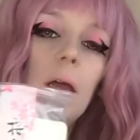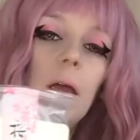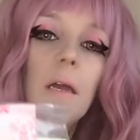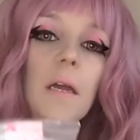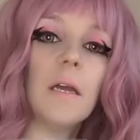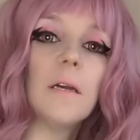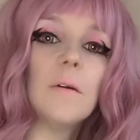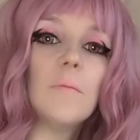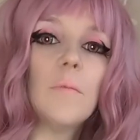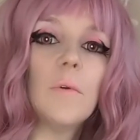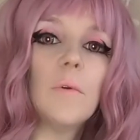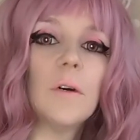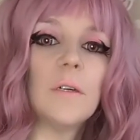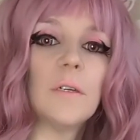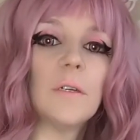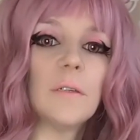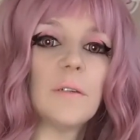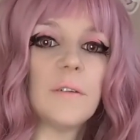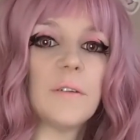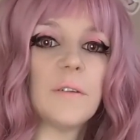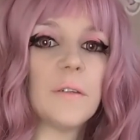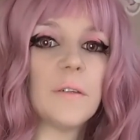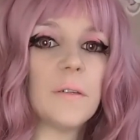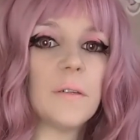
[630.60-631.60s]
It
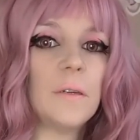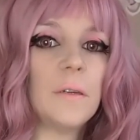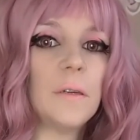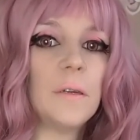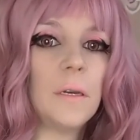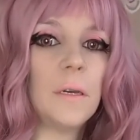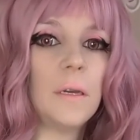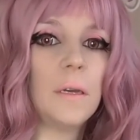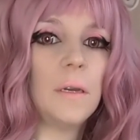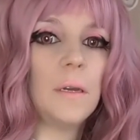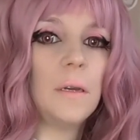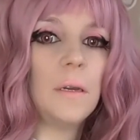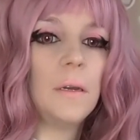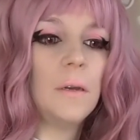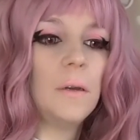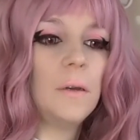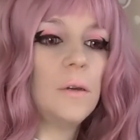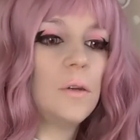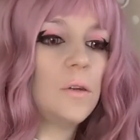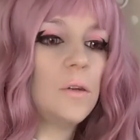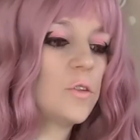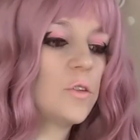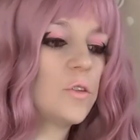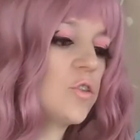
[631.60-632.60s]
was
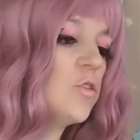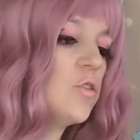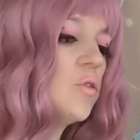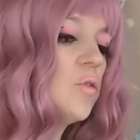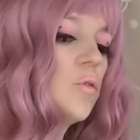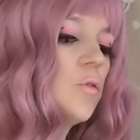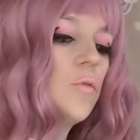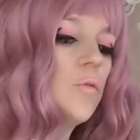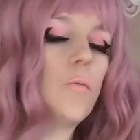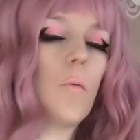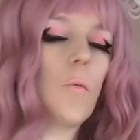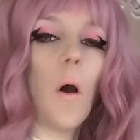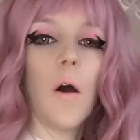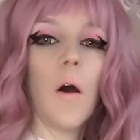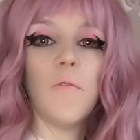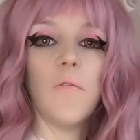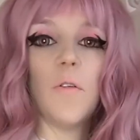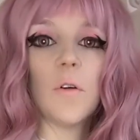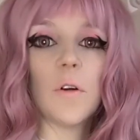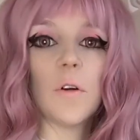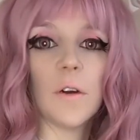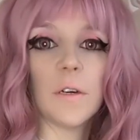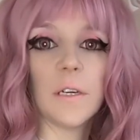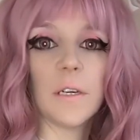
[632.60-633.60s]
two
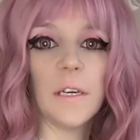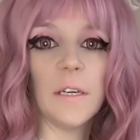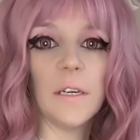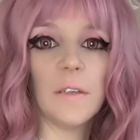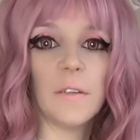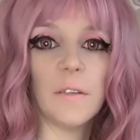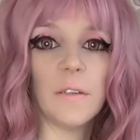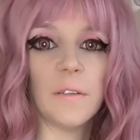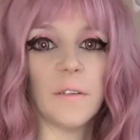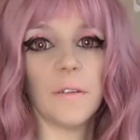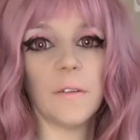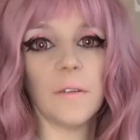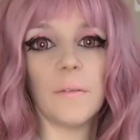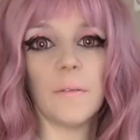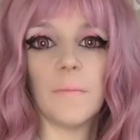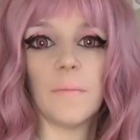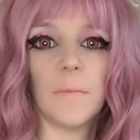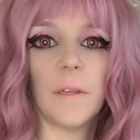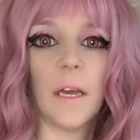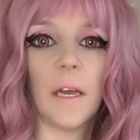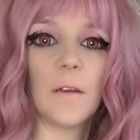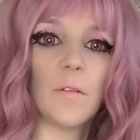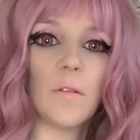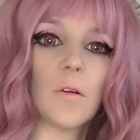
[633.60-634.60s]
waffle cookies.
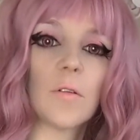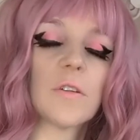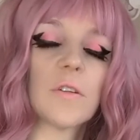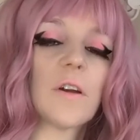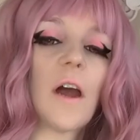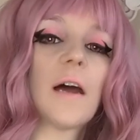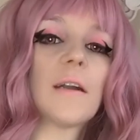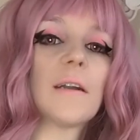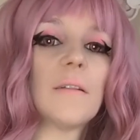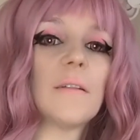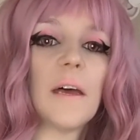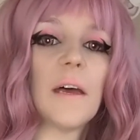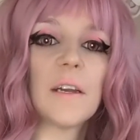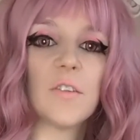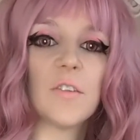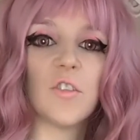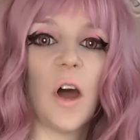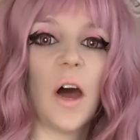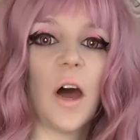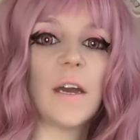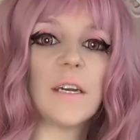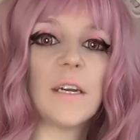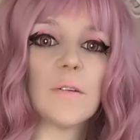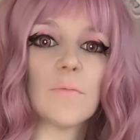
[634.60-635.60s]
They looked kind of like
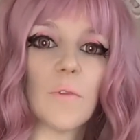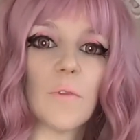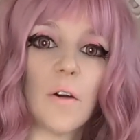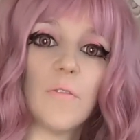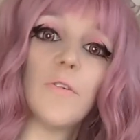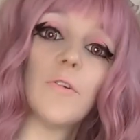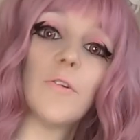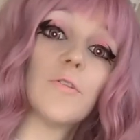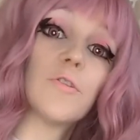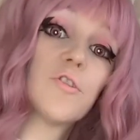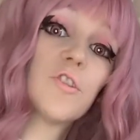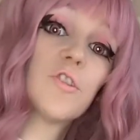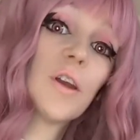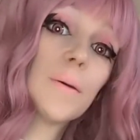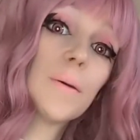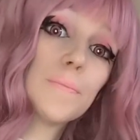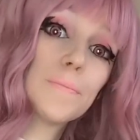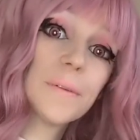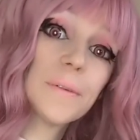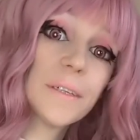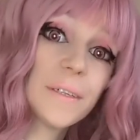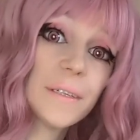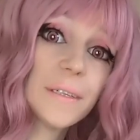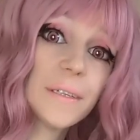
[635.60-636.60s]
giant ruffled
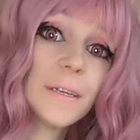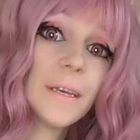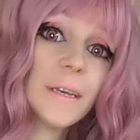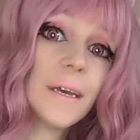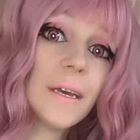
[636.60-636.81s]
chips.